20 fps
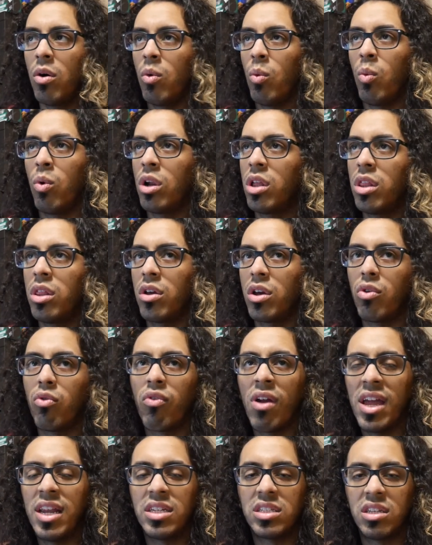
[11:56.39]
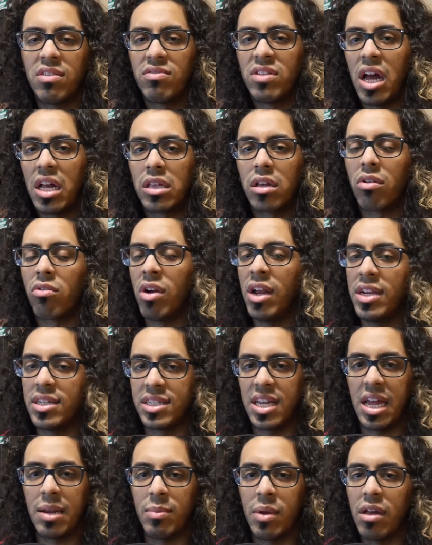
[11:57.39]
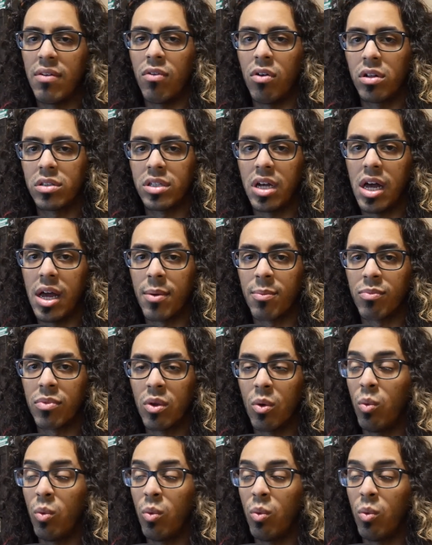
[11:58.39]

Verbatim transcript: one of the greatest, if not the greatest, anime of all time.